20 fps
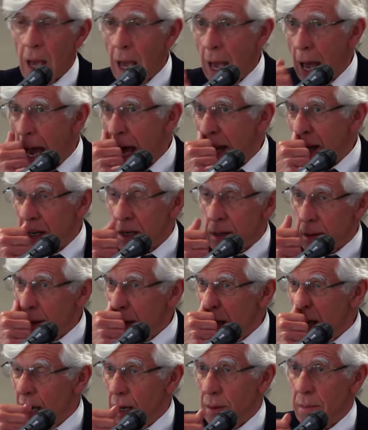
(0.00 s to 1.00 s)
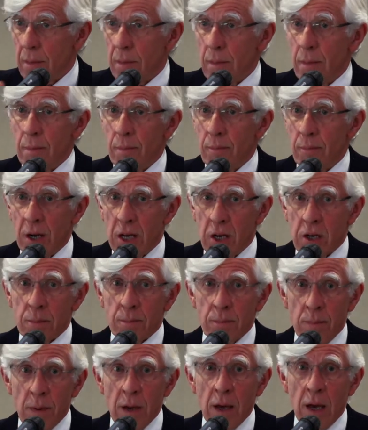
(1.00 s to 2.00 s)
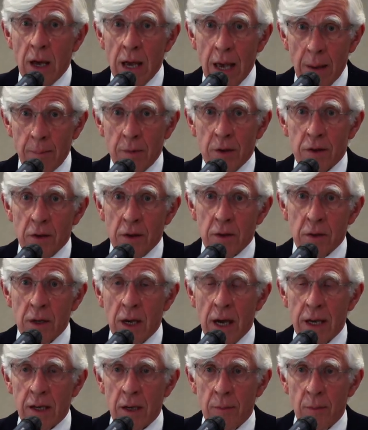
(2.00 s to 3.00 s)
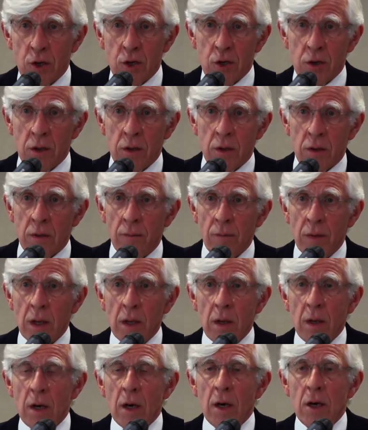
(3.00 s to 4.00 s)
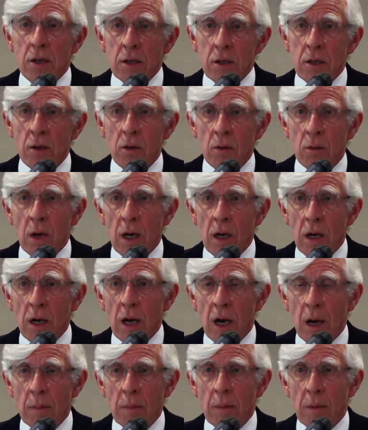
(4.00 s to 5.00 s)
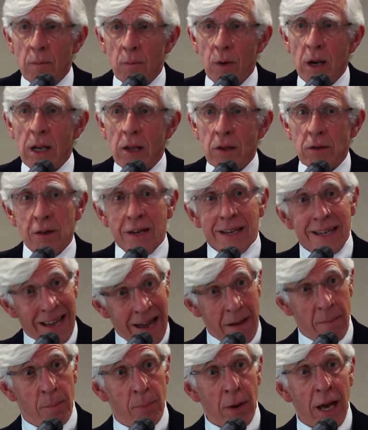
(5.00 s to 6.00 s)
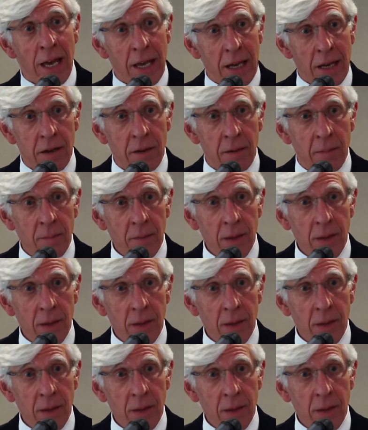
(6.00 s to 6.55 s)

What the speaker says: and British embassies and high commissions to really sort of campaign